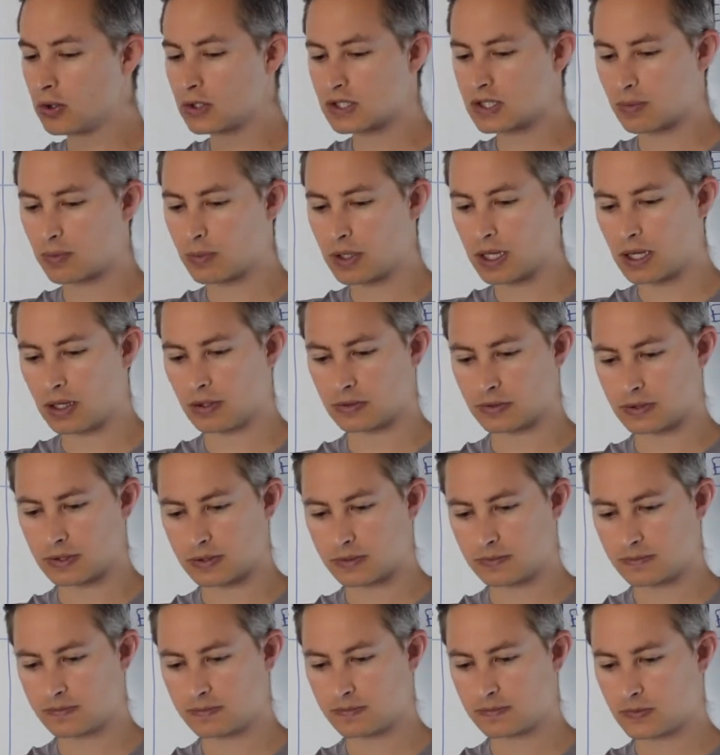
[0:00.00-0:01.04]
someone
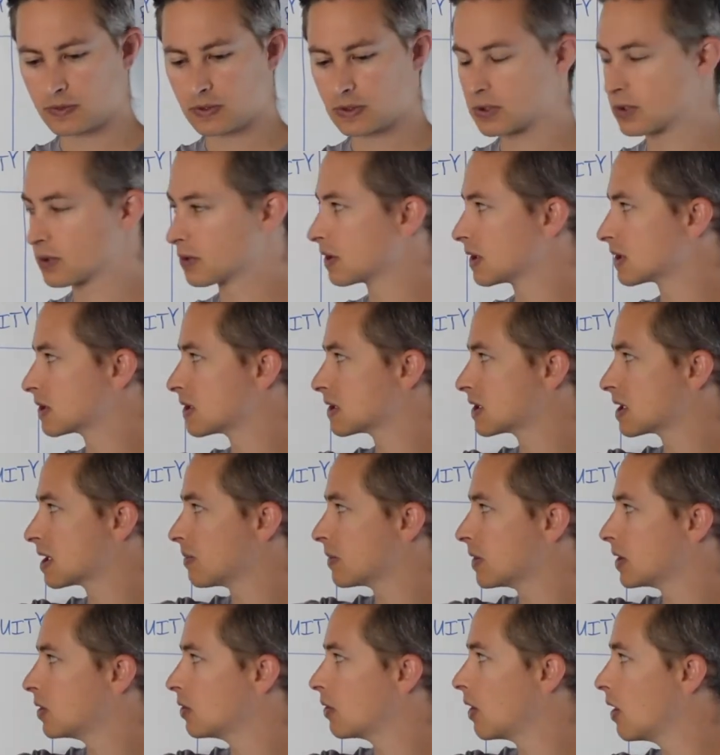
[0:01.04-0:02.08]
else. So this is
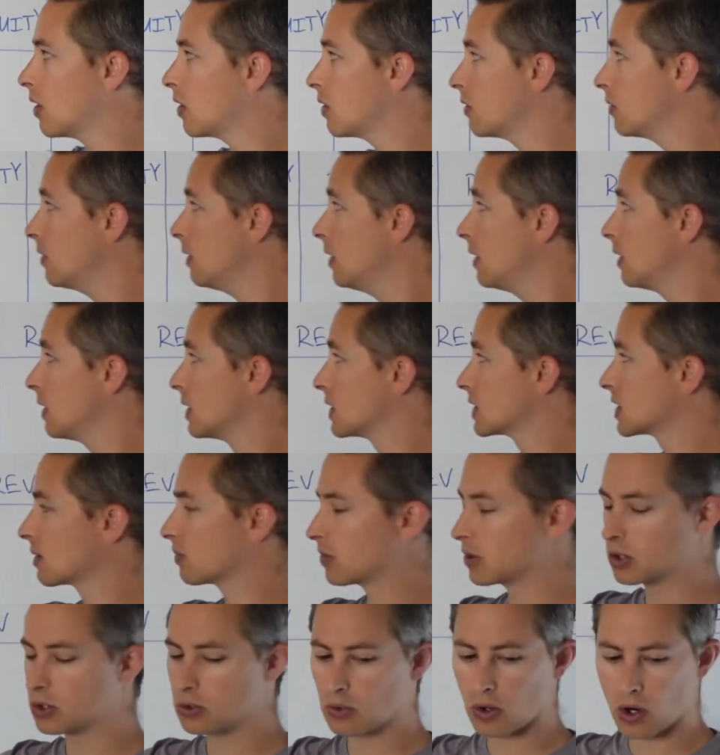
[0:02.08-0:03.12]
something you own,
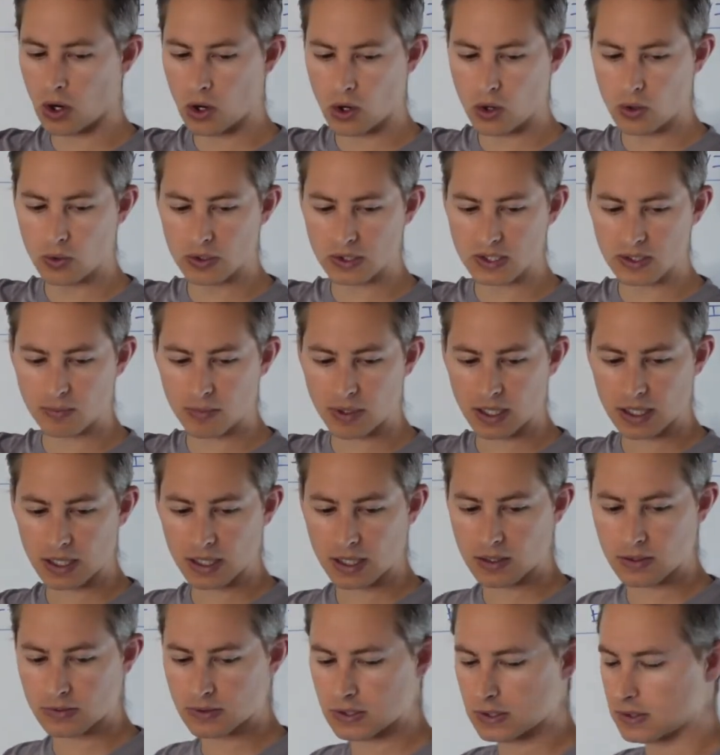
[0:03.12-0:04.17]
something you owe to somebody
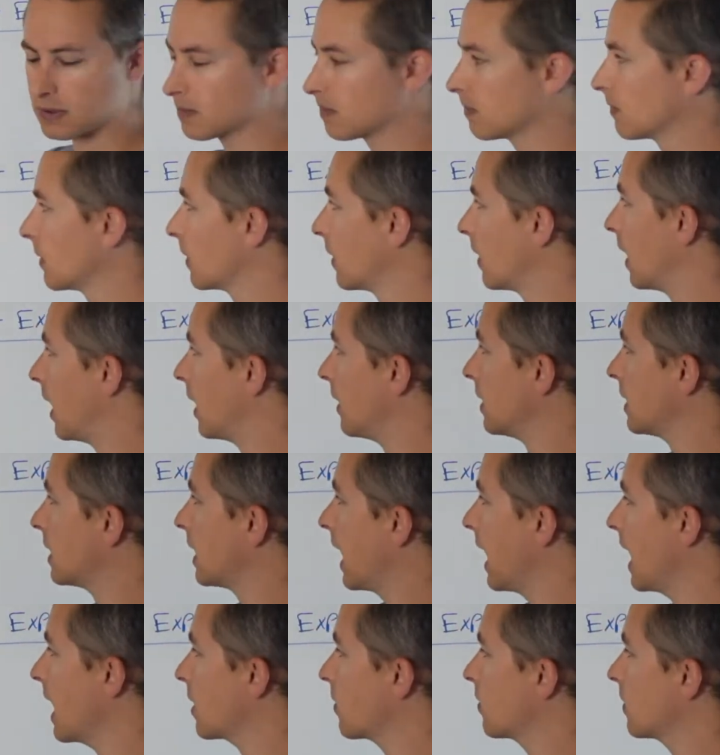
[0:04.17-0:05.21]
else, and then
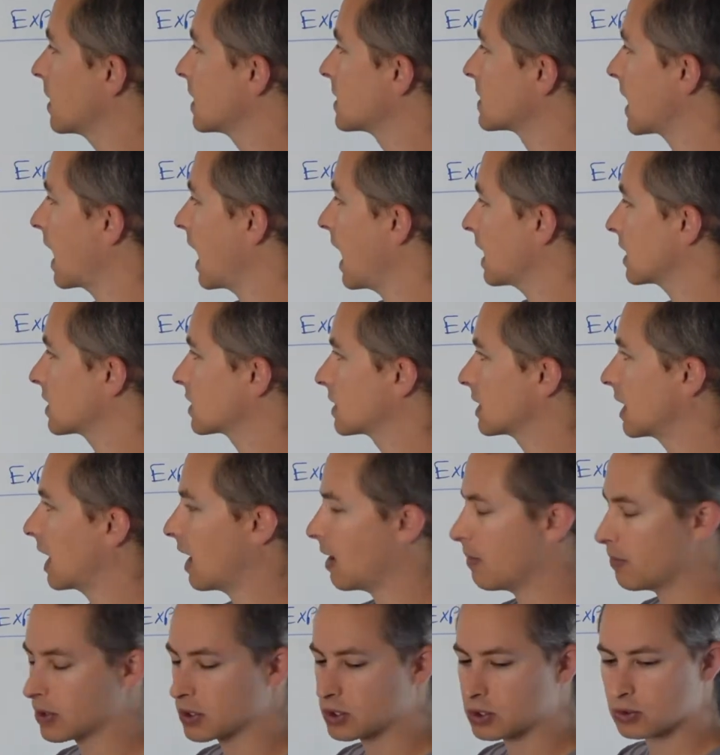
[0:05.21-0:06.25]
the equity is actually how
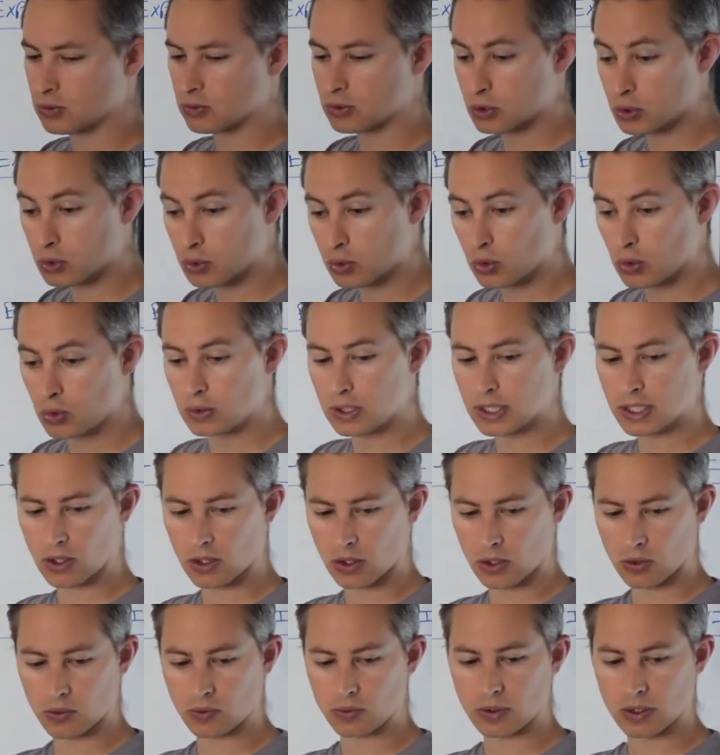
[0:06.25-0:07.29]
much you truly
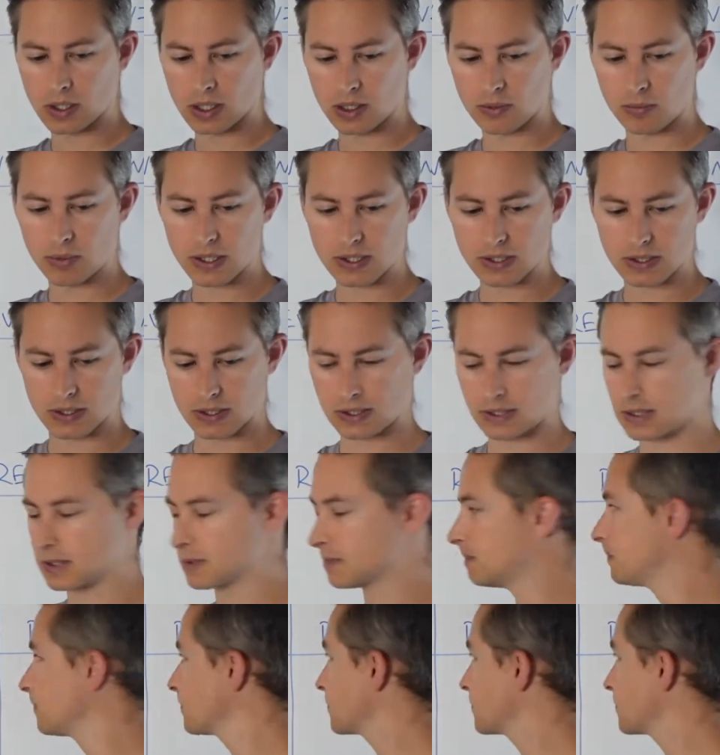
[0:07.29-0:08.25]
own in the business.